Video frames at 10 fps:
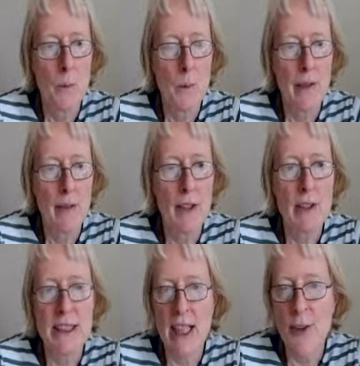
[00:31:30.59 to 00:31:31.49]
We have
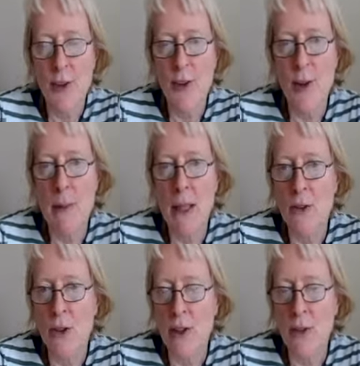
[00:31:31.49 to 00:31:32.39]
our adjacency
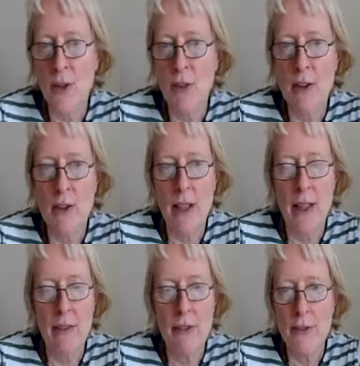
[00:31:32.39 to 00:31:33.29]
matrix of our
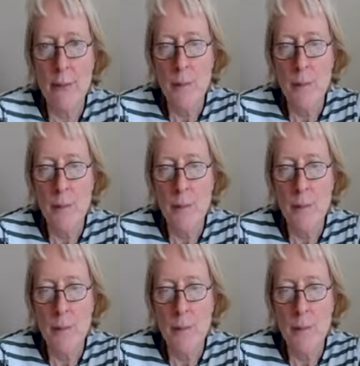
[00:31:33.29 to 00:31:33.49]
graph.